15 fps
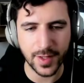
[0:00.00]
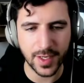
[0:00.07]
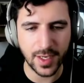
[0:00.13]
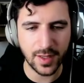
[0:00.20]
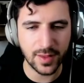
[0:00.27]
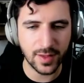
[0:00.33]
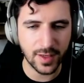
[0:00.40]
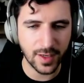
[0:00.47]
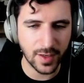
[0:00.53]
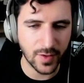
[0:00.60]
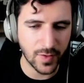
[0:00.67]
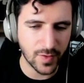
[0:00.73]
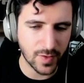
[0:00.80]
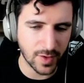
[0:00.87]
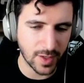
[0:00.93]
key thing
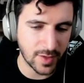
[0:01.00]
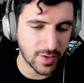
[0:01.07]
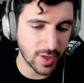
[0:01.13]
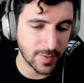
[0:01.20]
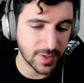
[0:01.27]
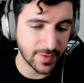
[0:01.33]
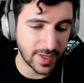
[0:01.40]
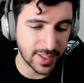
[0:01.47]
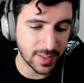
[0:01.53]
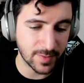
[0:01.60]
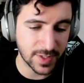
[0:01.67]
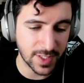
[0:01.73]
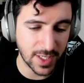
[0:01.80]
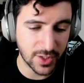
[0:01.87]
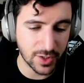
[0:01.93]
is, in terms of
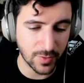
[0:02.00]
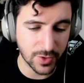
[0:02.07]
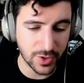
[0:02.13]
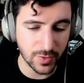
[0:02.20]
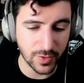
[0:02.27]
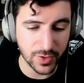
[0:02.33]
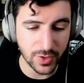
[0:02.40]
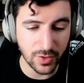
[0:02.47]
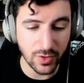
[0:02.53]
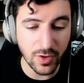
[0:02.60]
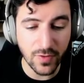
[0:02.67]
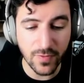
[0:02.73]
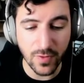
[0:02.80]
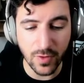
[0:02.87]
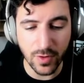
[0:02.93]
itemization, what you want to
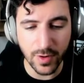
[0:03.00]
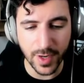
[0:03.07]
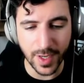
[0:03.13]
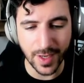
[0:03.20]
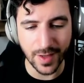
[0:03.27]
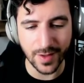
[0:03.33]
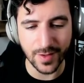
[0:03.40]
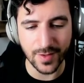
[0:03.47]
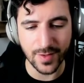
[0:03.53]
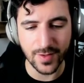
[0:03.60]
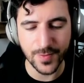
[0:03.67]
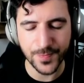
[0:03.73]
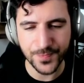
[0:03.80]
look for is